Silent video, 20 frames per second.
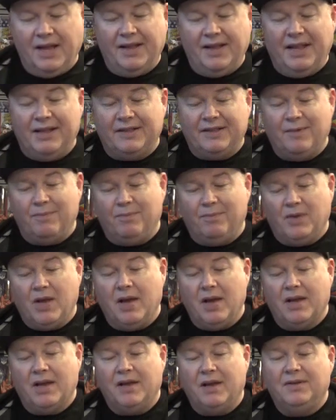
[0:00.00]
classic
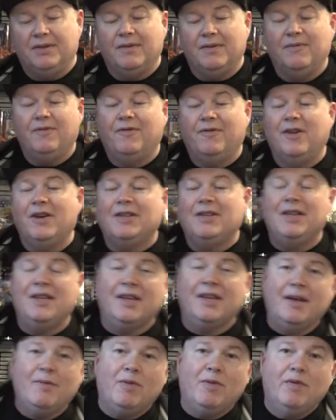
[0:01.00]
Gundam fighting
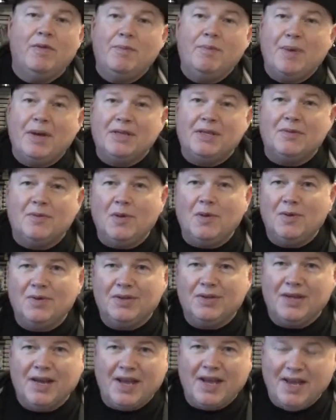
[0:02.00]
game, one of the best
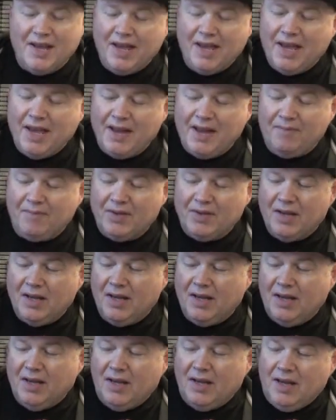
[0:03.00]
ones you can get.
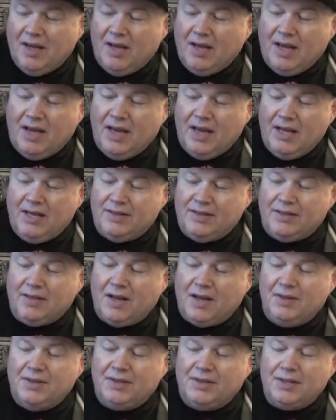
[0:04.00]
It is
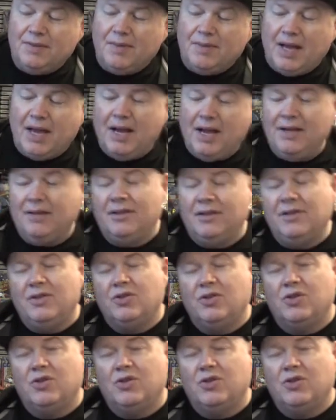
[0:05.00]
Gundam Endless